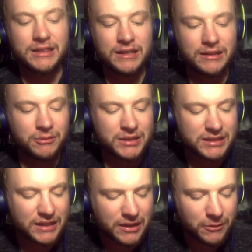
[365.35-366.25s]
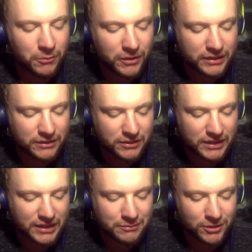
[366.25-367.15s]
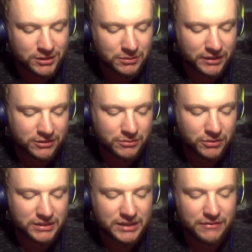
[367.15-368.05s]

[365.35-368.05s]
I think did he hit one or did he hit multiple extra points?